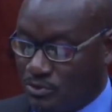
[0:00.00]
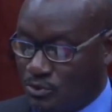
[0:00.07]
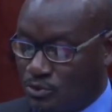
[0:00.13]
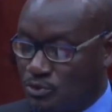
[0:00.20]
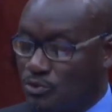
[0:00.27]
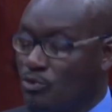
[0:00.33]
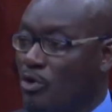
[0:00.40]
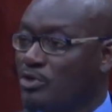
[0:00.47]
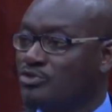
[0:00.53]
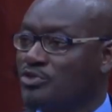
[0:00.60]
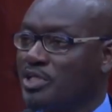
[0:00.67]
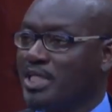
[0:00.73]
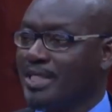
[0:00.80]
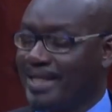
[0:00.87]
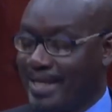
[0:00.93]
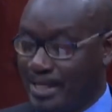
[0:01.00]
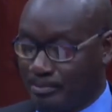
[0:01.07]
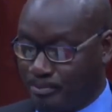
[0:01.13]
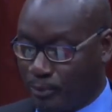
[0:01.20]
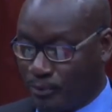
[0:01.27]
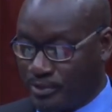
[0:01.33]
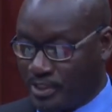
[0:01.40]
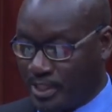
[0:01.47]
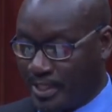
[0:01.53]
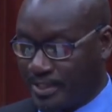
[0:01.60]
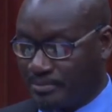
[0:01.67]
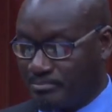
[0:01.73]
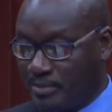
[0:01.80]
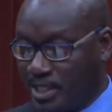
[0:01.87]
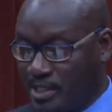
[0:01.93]
to
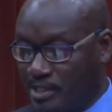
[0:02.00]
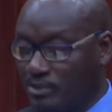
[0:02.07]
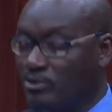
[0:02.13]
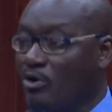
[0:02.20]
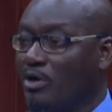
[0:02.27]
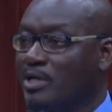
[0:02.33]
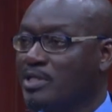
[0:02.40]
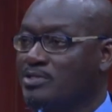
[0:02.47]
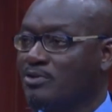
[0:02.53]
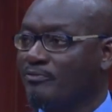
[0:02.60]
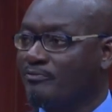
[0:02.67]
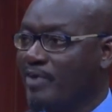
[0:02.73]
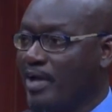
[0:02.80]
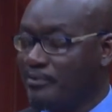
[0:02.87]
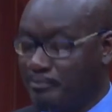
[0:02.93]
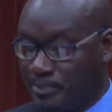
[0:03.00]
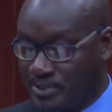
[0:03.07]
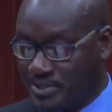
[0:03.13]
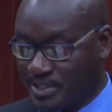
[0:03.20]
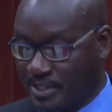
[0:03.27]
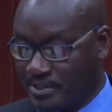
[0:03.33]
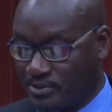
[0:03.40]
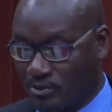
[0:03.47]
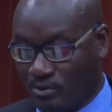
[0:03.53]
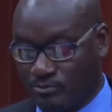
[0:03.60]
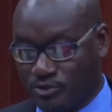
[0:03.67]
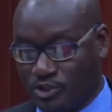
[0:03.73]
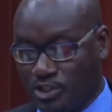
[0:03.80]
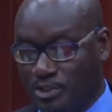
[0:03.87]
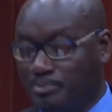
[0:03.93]
$208.8 million or 5%
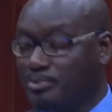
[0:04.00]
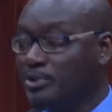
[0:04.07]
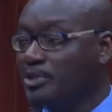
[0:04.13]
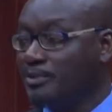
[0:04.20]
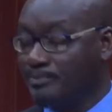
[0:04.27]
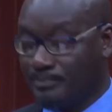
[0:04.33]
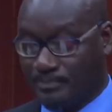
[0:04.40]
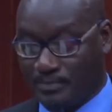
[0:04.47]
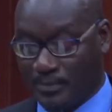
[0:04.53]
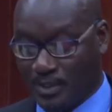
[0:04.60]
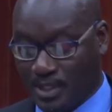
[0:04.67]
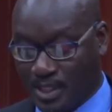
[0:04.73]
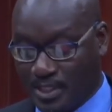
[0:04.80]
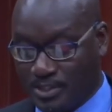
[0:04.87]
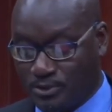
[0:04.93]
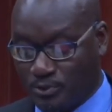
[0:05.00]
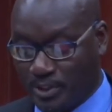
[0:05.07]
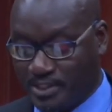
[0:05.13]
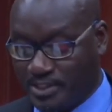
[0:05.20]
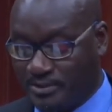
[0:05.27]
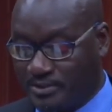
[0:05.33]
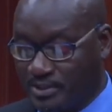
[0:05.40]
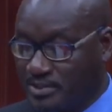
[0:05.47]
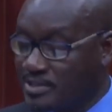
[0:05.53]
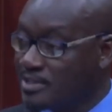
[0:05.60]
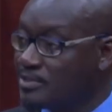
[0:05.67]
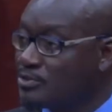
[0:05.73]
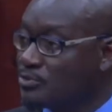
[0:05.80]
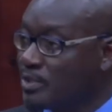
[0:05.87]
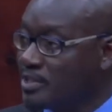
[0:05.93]
of GDP in
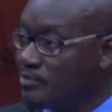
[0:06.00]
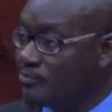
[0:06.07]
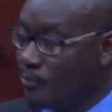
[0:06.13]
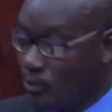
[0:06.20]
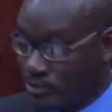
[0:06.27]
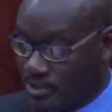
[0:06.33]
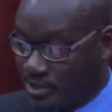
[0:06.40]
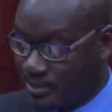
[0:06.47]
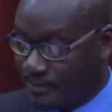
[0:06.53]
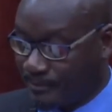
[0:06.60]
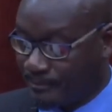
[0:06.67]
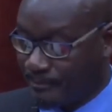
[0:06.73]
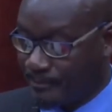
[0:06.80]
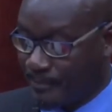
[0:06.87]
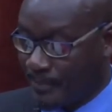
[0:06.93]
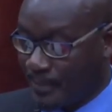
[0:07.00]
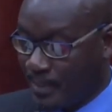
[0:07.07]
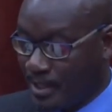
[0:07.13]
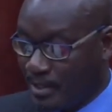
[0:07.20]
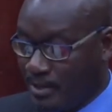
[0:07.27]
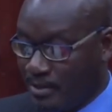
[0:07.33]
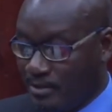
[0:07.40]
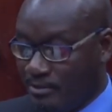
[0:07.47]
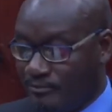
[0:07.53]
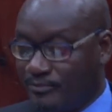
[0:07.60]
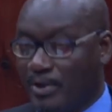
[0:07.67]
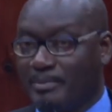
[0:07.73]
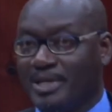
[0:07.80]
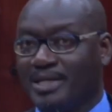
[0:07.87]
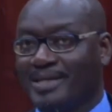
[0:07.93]
2013-2014.
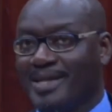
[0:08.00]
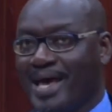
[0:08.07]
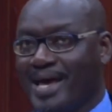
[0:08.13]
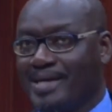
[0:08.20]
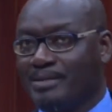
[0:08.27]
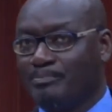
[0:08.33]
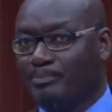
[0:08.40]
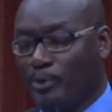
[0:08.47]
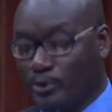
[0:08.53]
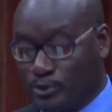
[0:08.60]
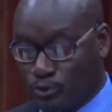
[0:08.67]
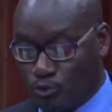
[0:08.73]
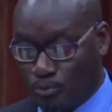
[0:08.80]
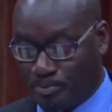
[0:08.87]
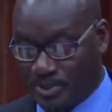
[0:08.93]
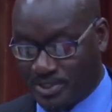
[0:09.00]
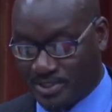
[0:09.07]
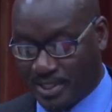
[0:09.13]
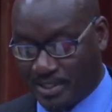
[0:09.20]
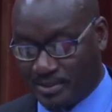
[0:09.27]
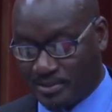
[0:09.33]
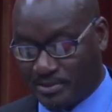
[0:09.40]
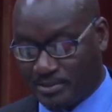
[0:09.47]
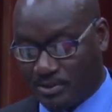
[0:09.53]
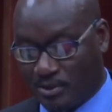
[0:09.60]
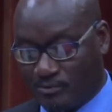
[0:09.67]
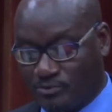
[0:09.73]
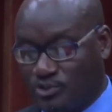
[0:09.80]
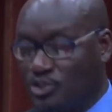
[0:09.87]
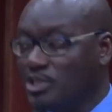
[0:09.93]
From a 9.2%
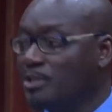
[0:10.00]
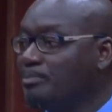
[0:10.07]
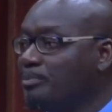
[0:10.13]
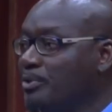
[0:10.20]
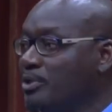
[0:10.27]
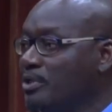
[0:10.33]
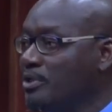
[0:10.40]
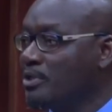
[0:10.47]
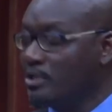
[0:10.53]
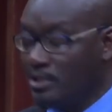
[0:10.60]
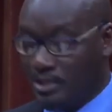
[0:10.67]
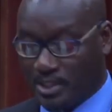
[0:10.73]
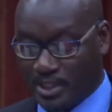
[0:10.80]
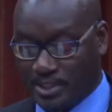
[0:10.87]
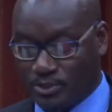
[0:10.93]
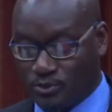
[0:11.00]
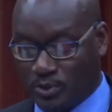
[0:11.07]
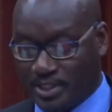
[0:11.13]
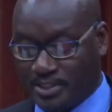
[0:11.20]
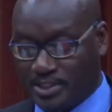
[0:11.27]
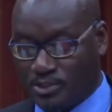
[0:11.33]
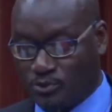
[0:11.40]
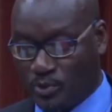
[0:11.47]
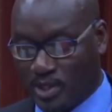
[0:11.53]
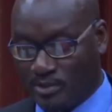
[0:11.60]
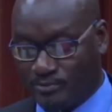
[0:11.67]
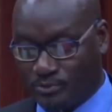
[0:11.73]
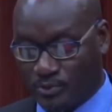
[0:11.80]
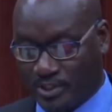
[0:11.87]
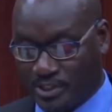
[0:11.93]
of GDP in
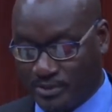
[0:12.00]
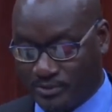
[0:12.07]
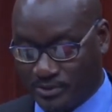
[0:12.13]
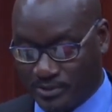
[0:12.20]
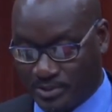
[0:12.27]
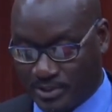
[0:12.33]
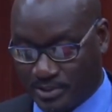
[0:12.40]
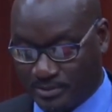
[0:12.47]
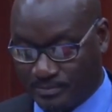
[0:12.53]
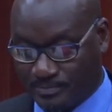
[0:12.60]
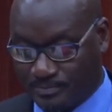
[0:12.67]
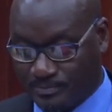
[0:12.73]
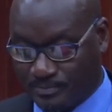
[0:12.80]
2012-2013.